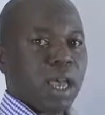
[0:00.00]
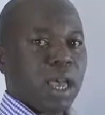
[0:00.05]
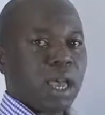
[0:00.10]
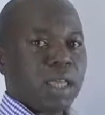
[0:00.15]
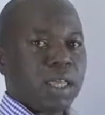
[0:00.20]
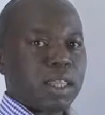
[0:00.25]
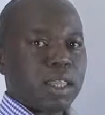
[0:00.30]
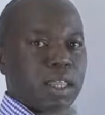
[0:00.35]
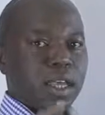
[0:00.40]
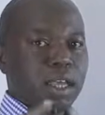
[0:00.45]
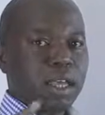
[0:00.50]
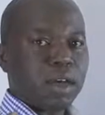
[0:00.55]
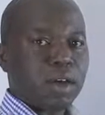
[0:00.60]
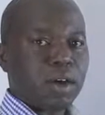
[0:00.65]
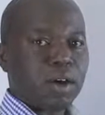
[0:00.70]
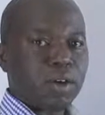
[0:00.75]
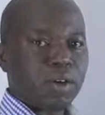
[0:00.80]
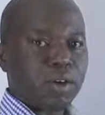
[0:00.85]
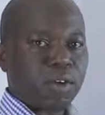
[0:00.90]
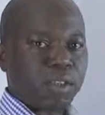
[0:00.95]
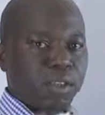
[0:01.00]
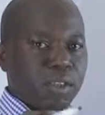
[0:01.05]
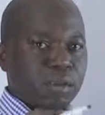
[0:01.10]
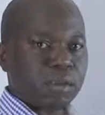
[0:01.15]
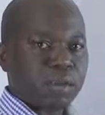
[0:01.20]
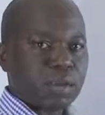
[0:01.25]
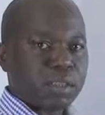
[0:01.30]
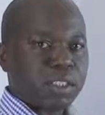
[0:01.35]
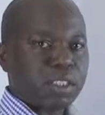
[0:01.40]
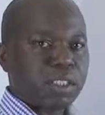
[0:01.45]
either on the
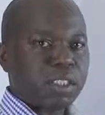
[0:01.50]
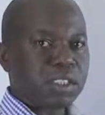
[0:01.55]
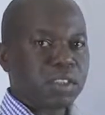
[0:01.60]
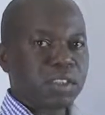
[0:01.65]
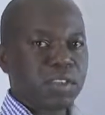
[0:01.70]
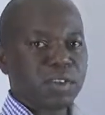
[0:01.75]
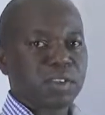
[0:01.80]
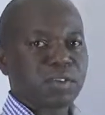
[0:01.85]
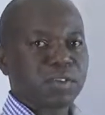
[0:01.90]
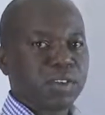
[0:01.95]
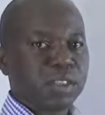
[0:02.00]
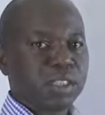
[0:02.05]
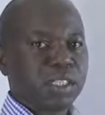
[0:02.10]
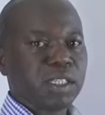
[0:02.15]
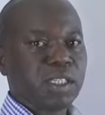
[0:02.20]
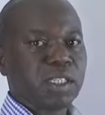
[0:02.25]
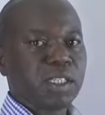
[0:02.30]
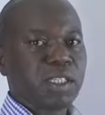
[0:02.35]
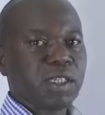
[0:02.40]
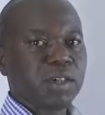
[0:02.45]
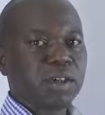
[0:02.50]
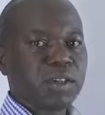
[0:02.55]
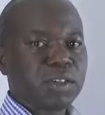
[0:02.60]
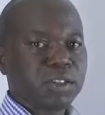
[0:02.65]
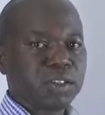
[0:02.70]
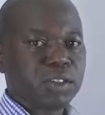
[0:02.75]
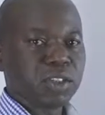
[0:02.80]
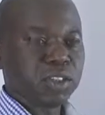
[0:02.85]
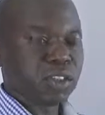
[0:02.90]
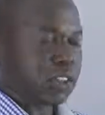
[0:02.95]
body of the
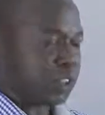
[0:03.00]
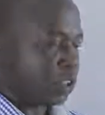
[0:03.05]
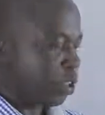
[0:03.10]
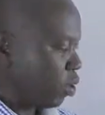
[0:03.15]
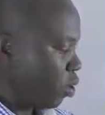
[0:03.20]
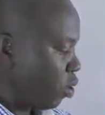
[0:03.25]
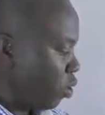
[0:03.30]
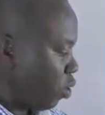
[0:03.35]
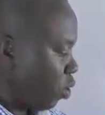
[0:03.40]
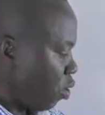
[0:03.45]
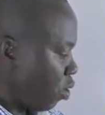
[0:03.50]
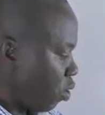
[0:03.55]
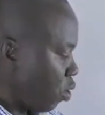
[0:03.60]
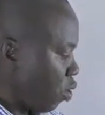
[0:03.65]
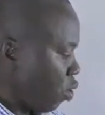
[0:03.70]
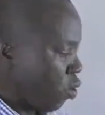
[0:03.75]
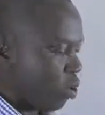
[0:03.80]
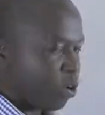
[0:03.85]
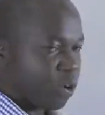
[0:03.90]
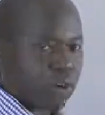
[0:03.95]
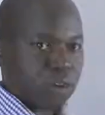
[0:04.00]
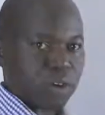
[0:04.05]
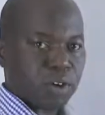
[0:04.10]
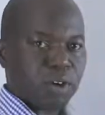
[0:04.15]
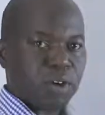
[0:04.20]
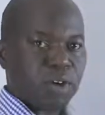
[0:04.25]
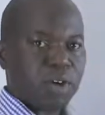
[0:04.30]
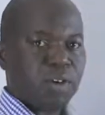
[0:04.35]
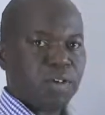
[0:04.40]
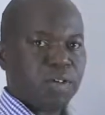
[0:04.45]
host or
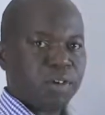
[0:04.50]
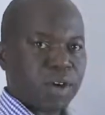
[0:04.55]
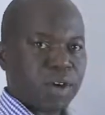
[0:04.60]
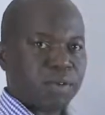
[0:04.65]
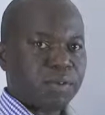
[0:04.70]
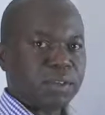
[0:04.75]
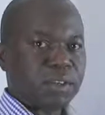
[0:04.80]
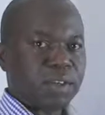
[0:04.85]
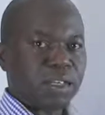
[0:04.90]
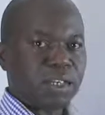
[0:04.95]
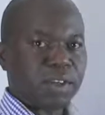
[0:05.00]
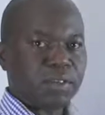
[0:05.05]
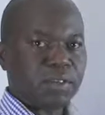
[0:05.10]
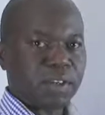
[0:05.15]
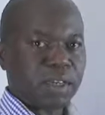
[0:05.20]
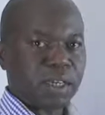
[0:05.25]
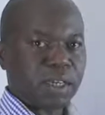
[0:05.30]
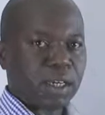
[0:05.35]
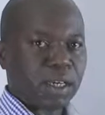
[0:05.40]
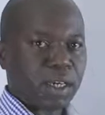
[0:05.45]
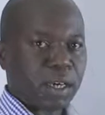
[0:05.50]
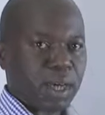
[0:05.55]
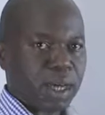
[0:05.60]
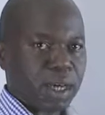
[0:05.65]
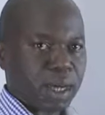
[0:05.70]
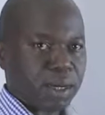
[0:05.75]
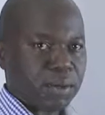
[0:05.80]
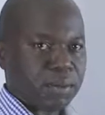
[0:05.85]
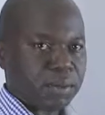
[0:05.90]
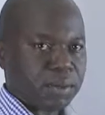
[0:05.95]
found living
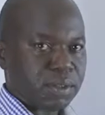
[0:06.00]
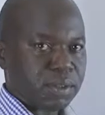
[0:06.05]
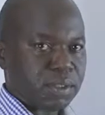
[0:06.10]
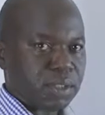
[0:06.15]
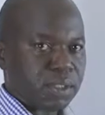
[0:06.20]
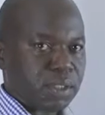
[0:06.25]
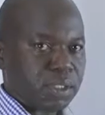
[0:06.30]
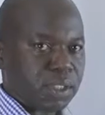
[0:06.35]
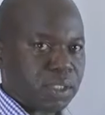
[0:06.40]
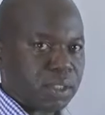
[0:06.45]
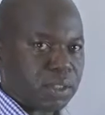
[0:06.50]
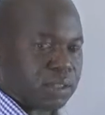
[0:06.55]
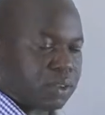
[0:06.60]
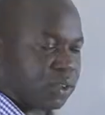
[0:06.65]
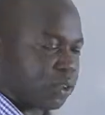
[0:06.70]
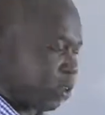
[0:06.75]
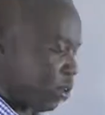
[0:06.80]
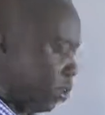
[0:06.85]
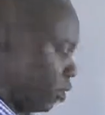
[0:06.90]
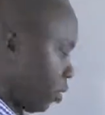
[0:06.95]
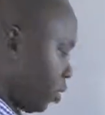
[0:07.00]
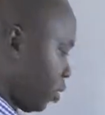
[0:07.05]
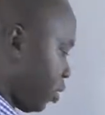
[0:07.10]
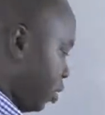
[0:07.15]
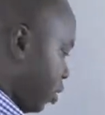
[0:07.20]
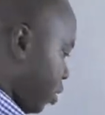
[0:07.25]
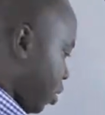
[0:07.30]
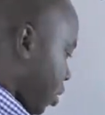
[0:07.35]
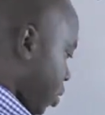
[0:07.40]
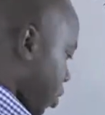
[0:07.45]
around the host,
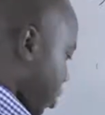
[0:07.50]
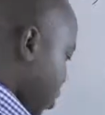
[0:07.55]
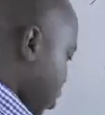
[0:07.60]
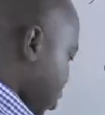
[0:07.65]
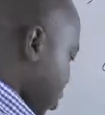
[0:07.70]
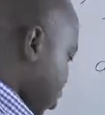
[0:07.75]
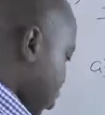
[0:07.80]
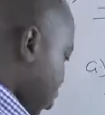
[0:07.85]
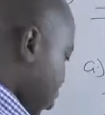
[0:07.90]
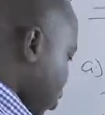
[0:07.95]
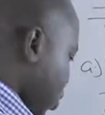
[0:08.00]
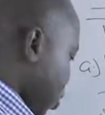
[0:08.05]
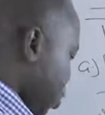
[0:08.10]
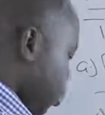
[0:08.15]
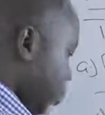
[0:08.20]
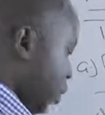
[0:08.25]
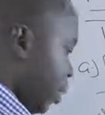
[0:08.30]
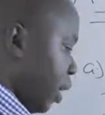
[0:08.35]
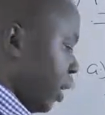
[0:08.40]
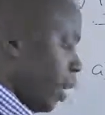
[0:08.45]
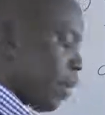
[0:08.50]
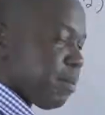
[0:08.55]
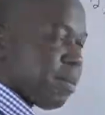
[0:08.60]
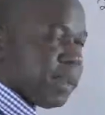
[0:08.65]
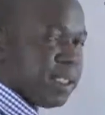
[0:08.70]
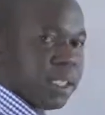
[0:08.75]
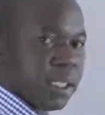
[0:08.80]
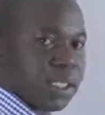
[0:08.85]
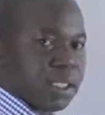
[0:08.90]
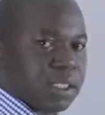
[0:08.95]
close to the
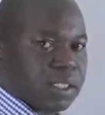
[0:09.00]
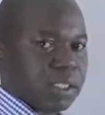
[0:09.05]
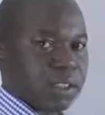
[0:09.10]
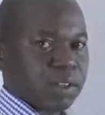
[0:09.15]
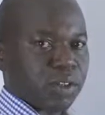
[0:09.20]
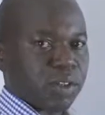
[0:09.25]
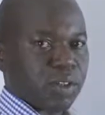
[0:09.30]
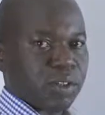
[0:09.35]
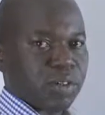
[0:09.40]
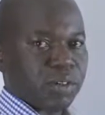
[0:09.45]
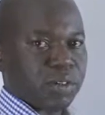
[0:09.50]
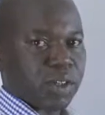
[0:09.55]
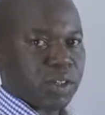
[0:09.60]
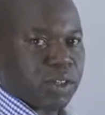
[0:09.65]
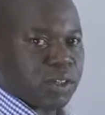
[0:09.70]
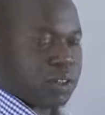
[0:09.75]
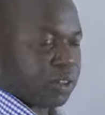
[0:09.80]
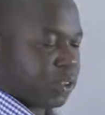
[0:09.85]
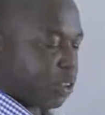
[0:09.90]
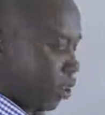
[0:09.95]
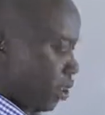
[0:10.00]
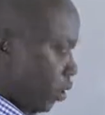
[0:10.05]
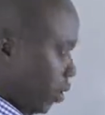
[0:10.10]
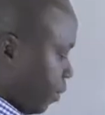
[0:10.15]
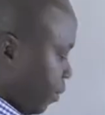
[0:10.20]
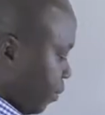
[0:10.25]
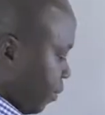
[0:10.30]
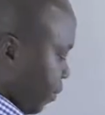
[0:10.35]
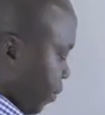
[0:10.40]
habitat of the host.